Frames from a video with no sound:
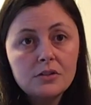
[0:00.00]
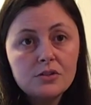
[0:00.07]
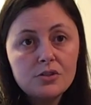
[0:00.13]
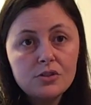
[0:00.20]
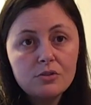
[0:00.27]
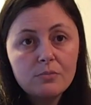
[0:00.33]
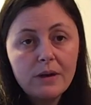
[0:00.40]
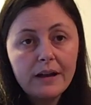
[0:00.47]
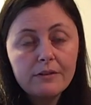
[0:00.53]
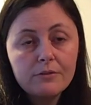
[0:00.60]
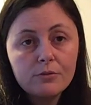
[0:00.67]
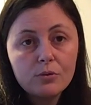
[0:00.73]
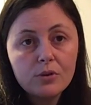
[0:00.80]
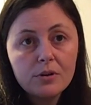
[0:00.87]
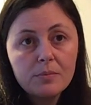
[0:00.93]

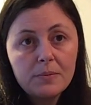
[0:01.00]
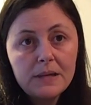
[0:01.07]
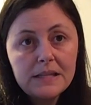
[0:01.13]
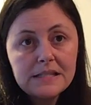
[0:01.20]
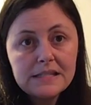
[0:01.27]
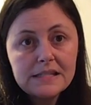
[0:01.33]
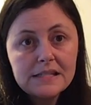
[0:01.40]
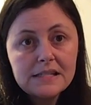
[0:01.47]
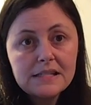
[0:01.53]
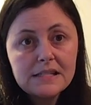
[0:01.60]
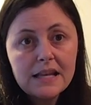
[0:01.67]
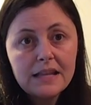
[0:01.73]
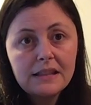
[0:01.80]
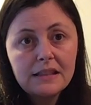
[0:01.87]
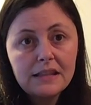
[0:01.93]
2x4 pieces,
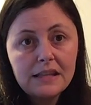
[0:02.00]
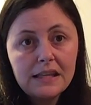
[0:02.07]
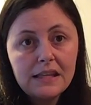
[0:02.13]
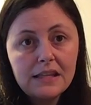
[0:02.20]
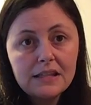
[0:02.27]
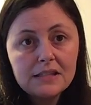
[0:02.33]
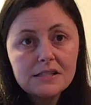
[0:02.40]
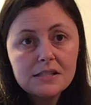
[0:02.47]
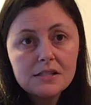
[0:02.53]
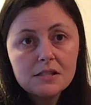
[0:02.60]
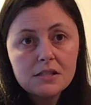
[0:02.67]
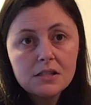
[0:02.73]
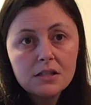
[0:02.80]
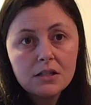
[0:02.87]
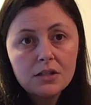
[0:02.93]
and these
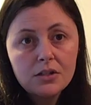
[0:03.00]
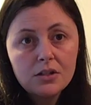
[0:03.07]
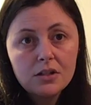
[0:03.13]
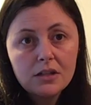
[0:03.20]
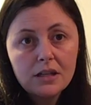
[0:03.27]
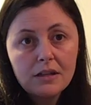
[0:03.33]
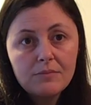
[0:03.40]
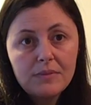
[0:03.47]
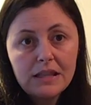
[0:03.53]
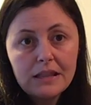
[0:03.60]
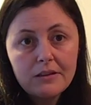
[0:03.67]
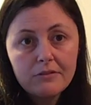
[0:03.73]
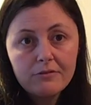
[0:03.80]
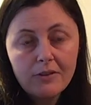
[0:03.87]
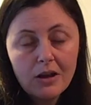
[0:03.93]
can be
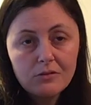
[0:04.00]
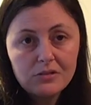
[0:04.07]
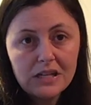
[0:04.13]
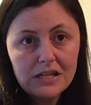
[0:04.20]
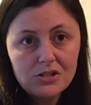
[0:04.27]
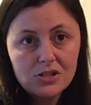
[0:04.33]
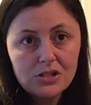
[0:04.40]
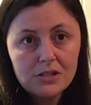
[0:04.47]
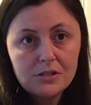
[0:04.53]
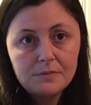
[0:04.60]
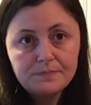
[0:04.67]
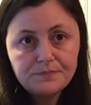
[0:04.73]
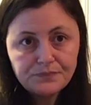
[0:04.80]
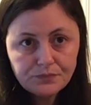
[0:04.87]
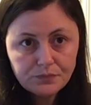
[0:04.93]
the foundation.
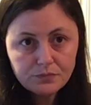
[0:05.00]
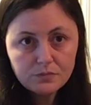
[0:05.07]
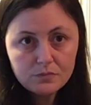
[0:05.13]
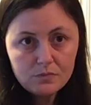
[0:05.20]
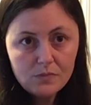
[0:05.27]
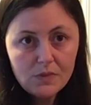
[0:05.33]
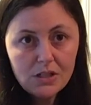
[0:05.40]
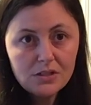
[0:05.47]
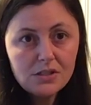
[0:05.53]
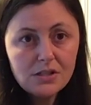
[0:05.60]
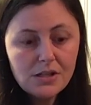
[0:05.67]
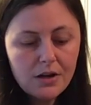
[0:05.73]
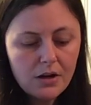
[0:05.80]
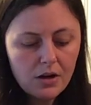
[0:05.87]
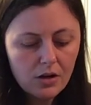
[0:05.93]

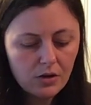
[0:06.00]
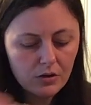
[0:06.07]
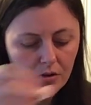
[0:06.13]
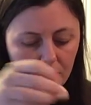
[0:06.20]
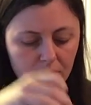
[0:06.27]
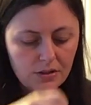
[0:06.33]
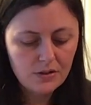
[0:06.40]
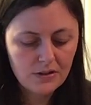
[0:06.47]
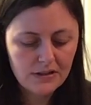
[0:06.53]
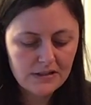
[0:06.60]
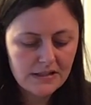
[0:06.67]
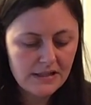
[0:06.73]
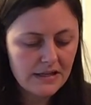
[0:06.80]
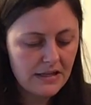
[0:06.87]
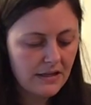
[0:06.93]
So you can
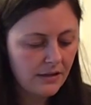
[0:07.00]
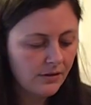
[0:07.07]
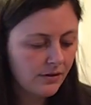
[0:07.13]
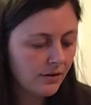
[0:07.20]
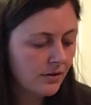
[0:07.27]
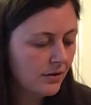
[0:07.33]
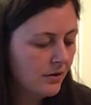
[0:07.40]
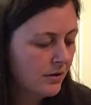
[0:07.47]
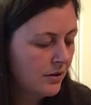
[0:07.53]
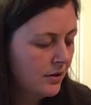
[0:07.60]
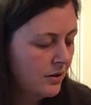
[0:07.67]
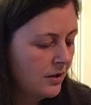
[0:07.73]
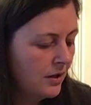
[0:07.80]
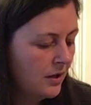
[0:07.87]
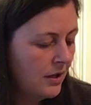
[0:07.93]
see here
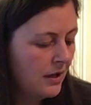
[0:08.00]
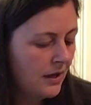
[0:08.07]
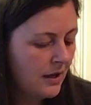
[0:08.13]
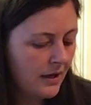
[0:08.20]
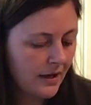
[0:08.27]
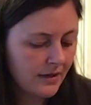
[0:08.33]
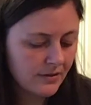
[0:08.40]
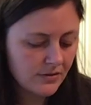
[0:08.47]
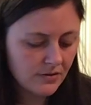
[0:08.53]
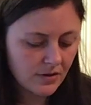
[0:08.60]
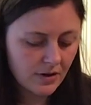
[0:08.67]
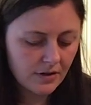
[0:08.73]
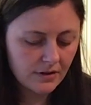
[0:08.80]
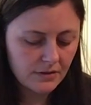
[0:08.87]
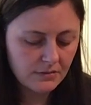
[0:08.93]
I
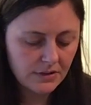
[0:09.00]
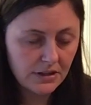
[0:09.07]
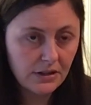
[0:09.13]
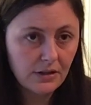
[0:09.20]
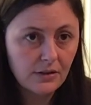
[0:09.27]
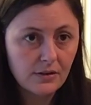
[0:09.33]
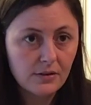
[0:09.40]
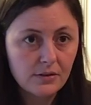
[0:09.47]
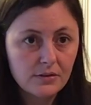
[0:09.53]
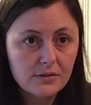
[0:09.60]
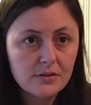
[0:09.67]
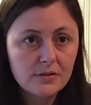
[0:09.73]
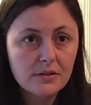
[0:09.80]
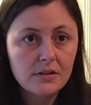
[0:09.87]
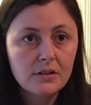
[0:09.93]
started with
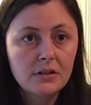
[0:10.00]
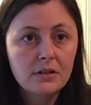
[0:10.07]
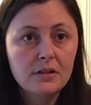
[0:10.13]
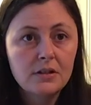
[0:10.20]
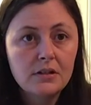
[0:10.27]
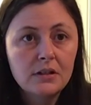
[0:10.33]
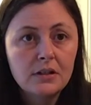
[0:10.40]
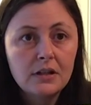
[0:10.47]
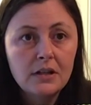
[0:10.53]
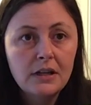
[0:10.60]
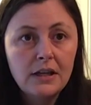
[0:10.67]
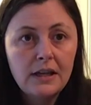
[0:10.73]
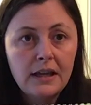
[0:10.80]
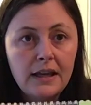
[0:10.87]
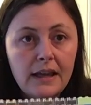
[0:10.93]
those
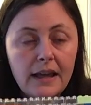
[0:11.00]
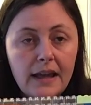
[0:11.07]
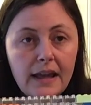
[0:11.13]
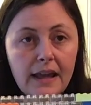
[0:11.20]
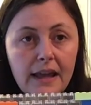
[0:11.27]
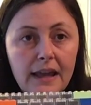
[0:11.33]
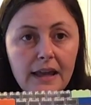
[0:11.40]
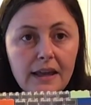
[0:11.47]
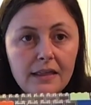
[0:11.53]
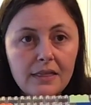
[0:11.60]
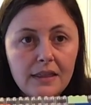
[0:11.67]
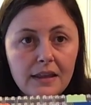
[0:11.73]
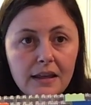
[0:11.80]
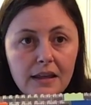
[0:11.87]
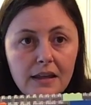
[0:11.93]
and
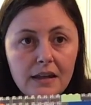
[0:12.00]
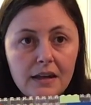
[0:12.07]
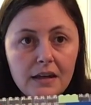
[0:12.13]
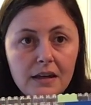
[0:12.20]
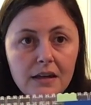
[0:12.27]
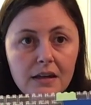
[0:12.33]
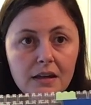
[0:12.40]
then